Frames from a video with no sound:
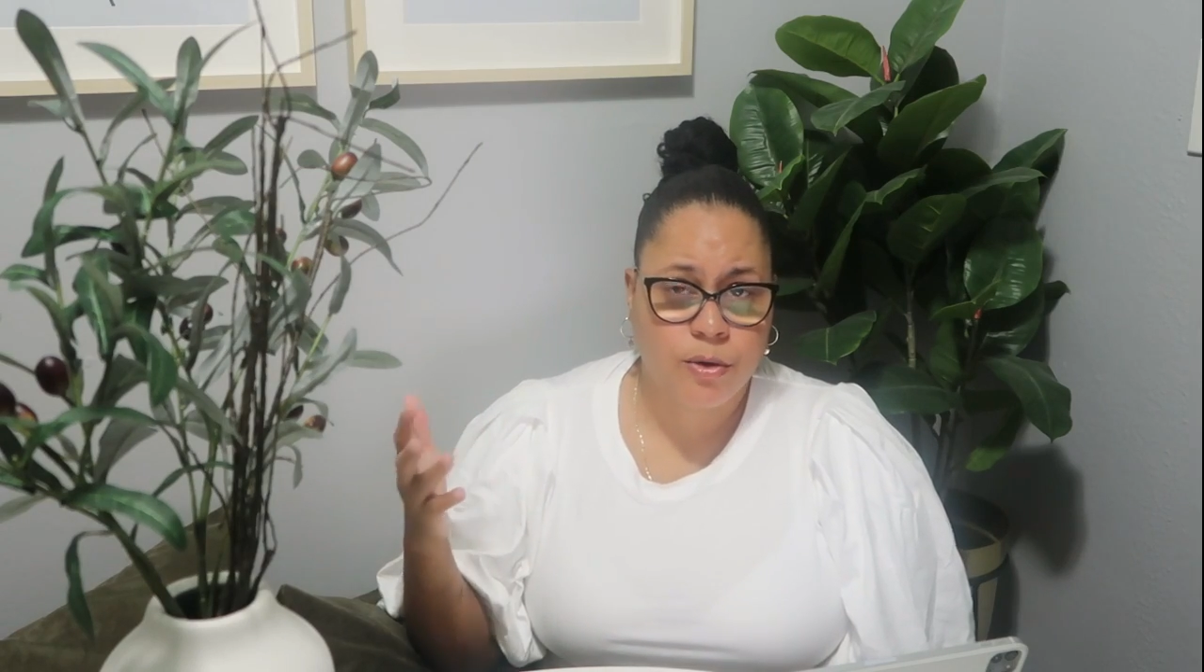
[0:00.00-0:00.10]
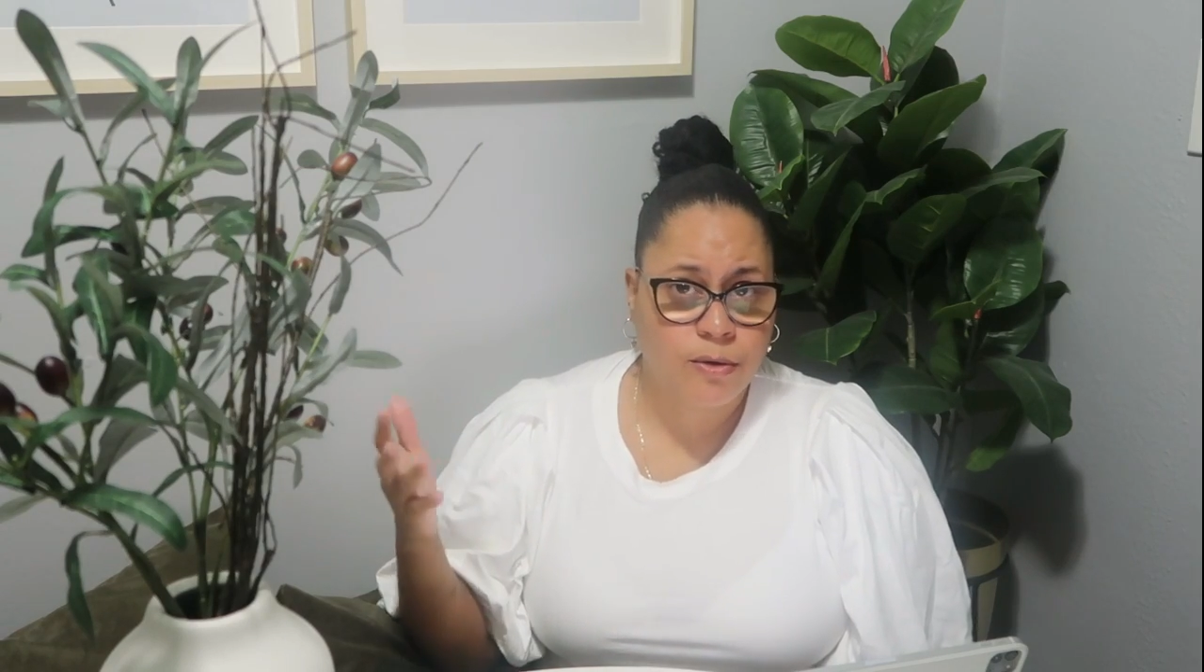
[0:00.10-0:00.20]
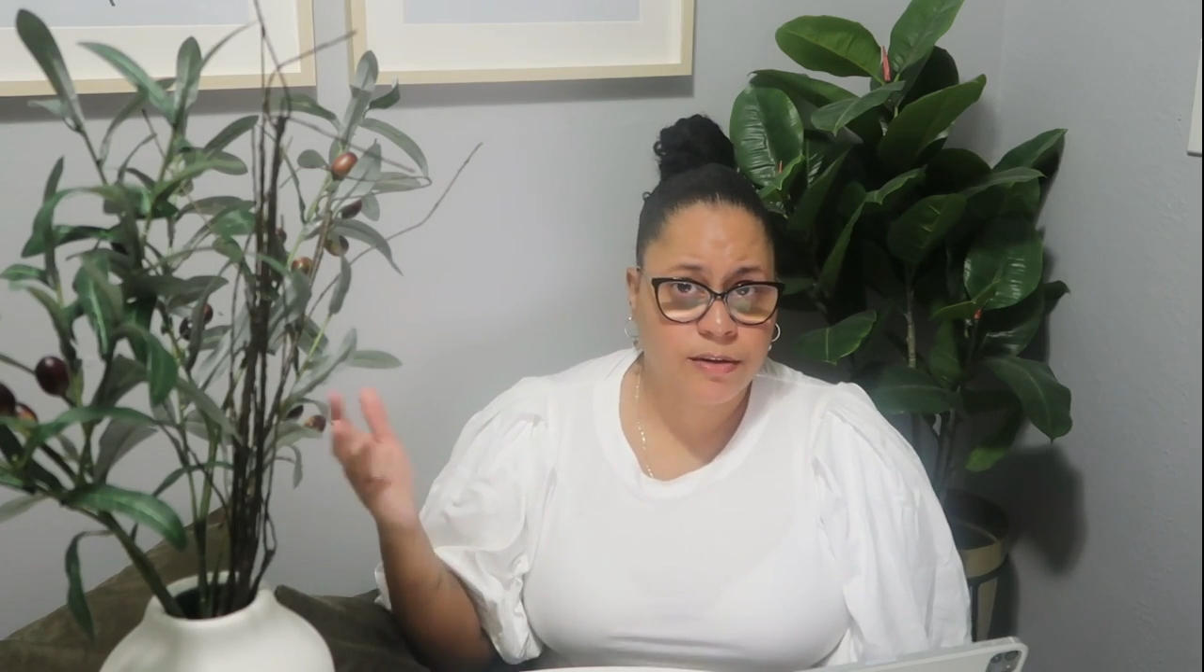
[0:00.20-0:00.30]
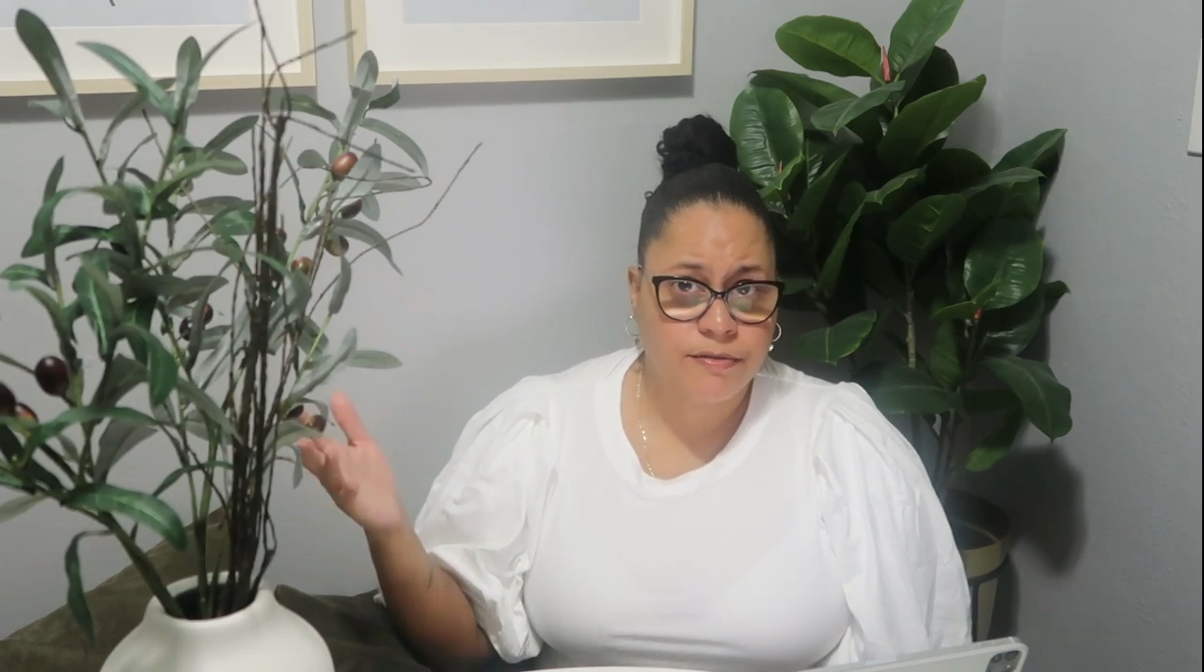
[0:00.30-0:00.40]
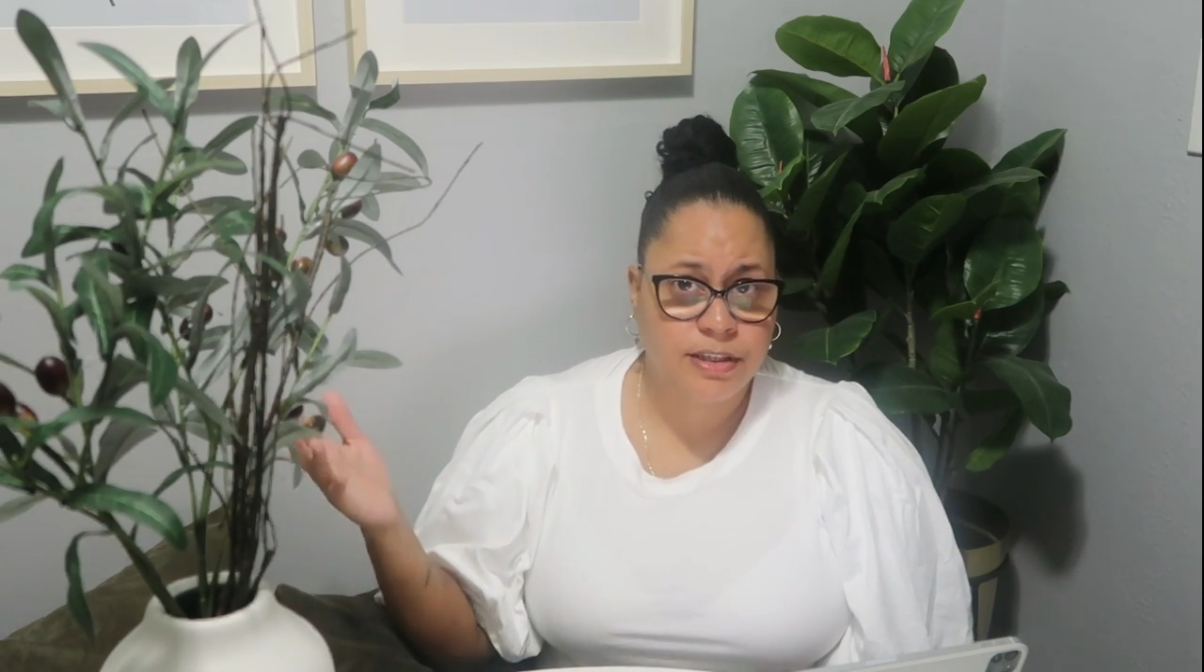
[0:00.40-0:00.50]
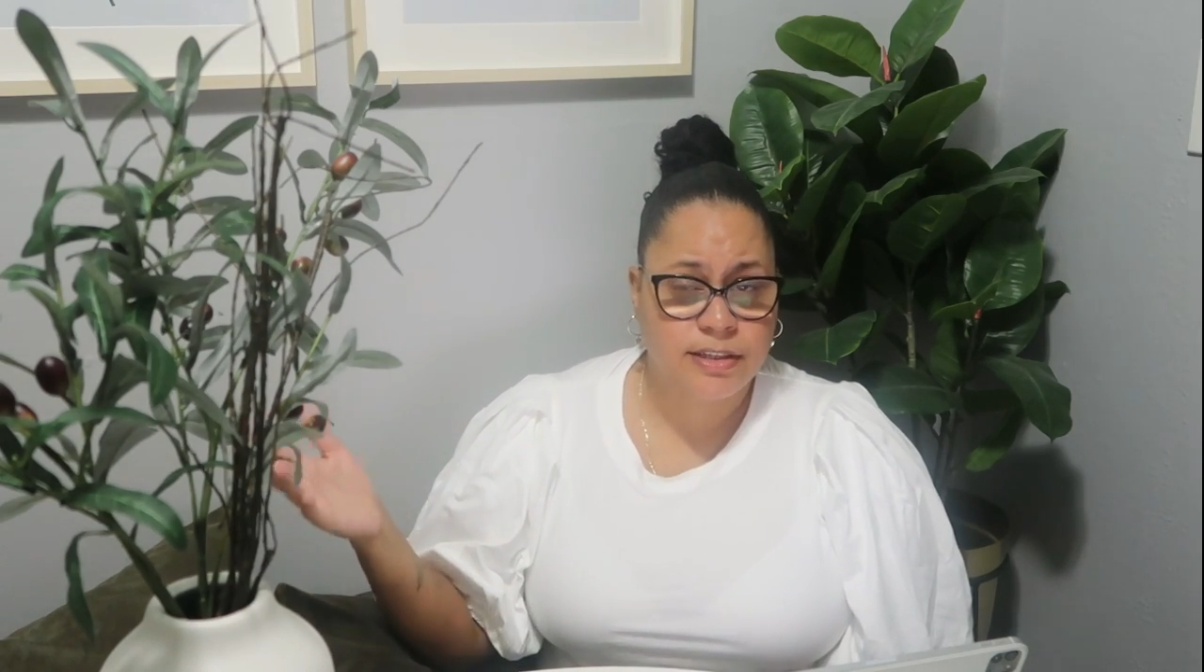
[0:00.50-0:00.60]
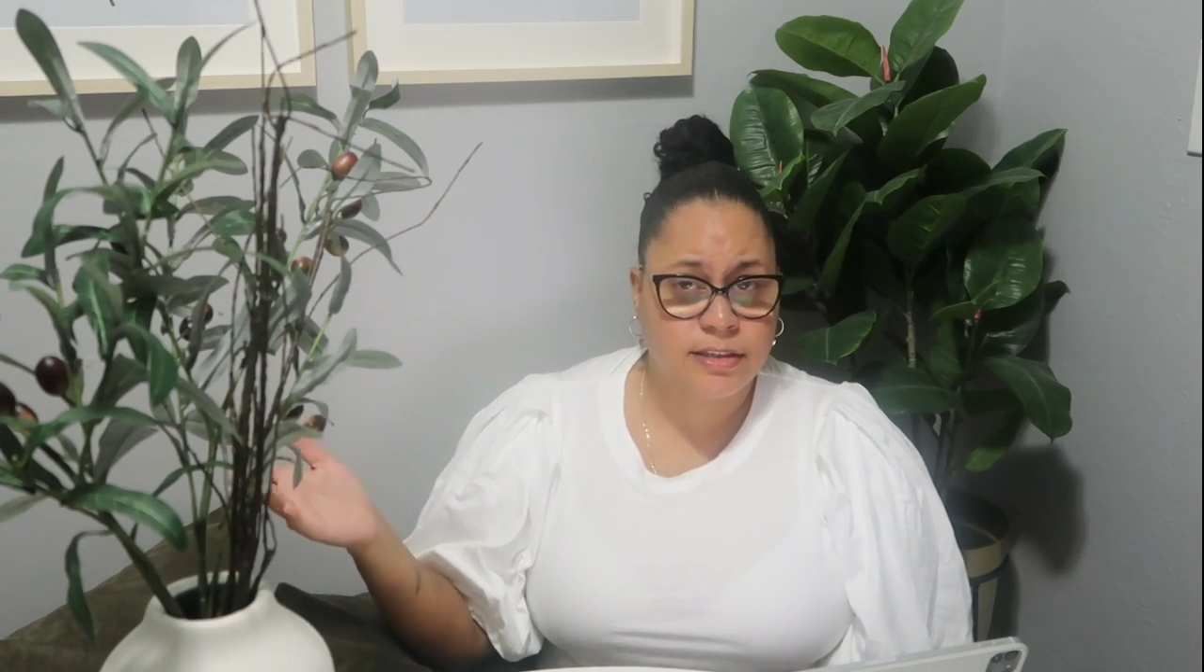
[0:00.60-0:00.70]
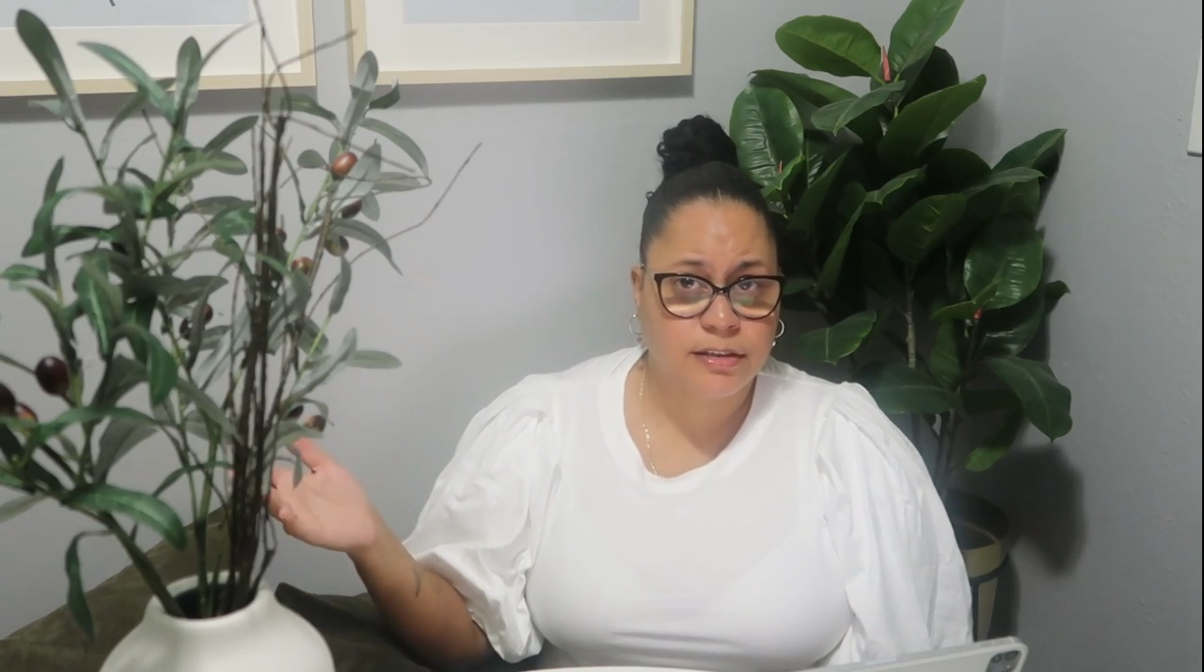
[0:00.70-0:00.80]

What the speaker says: all of these